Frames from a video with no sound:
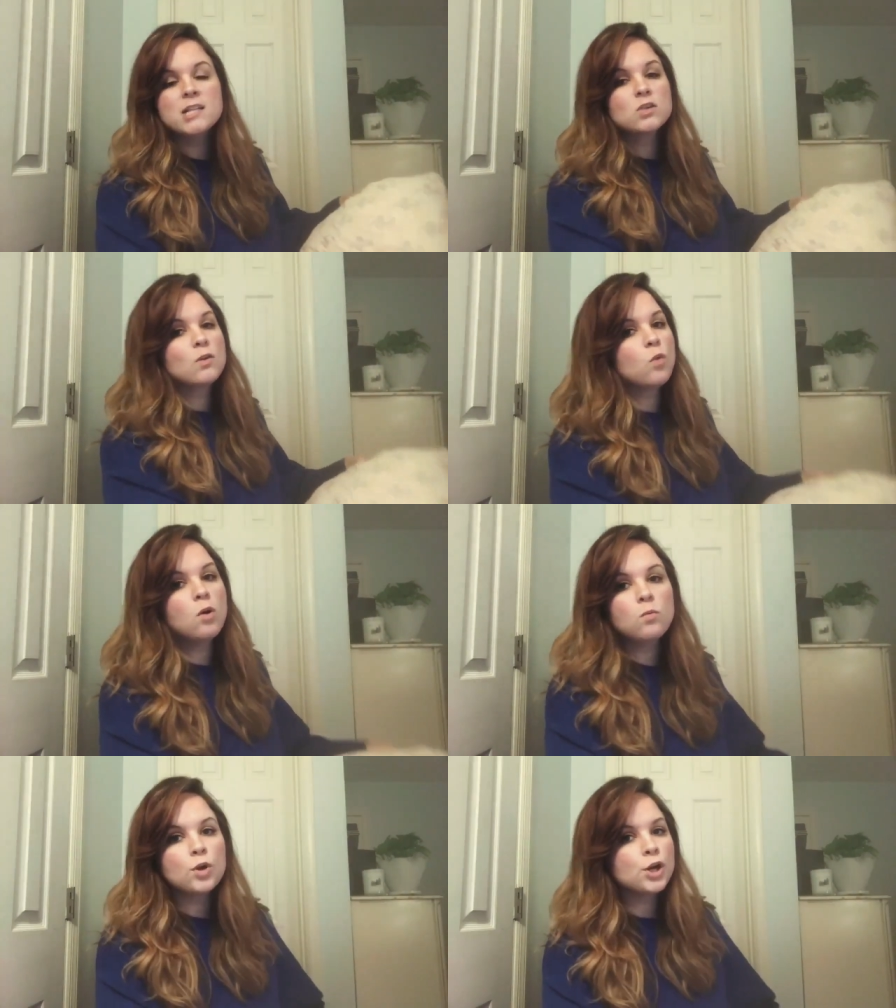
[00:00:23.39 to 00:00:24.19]
And so it
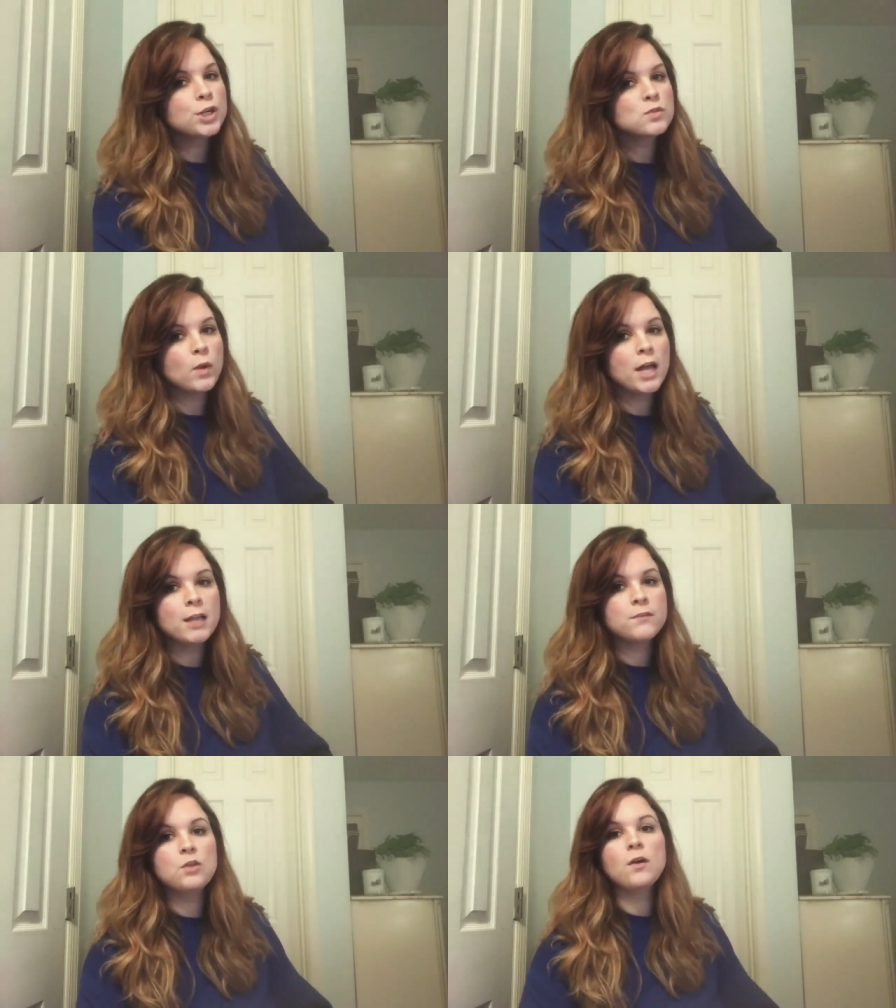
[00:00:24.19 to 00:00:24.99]
won't work as
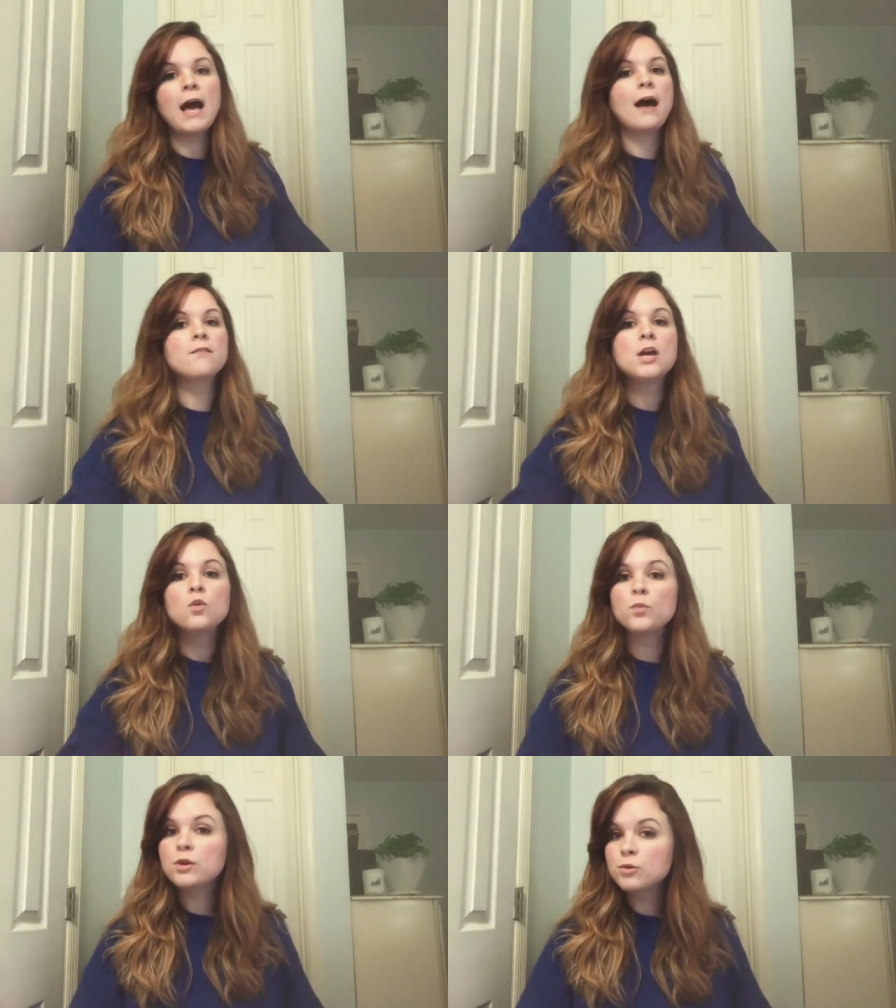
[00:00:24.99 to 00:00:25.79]
well if you have
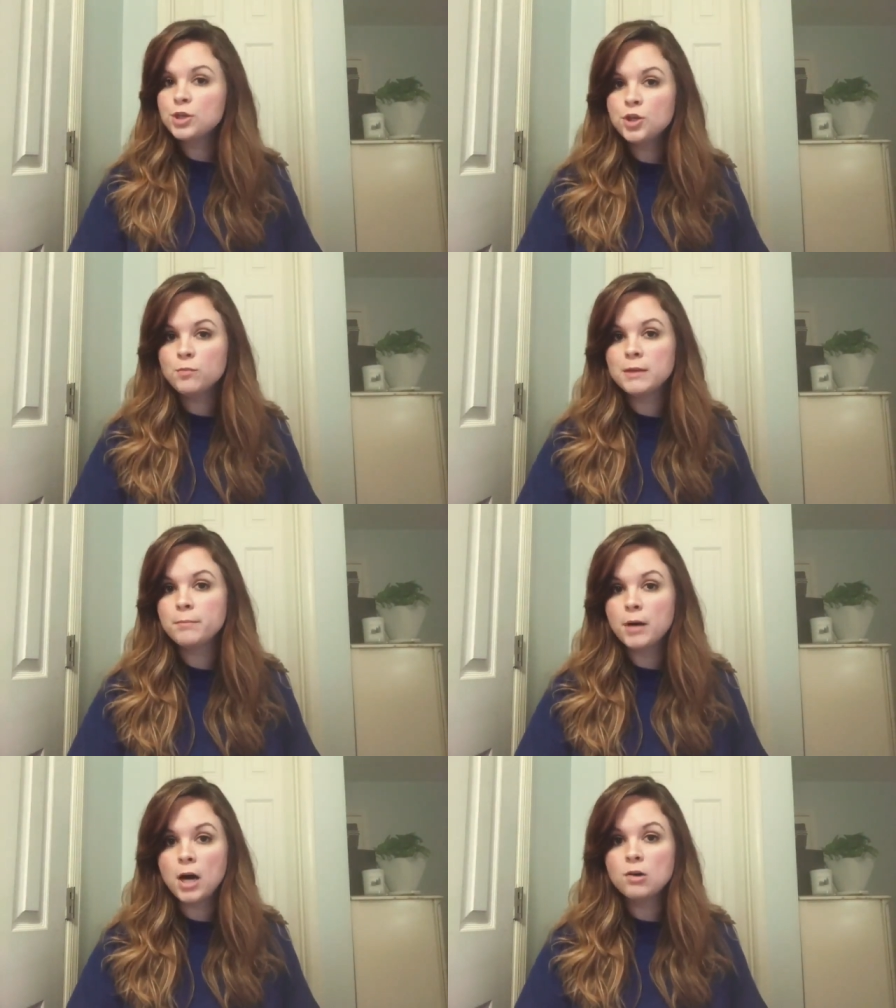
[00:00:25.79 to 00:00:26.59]
real
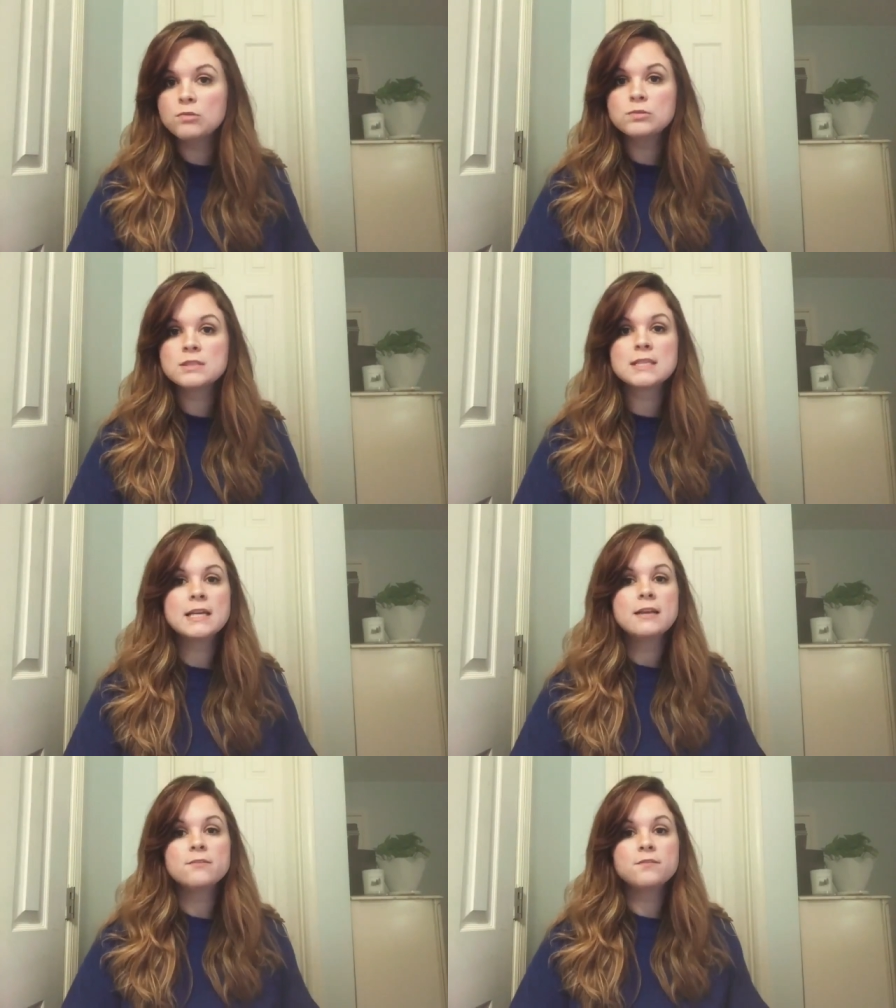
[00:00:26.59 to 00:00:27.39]
human bones,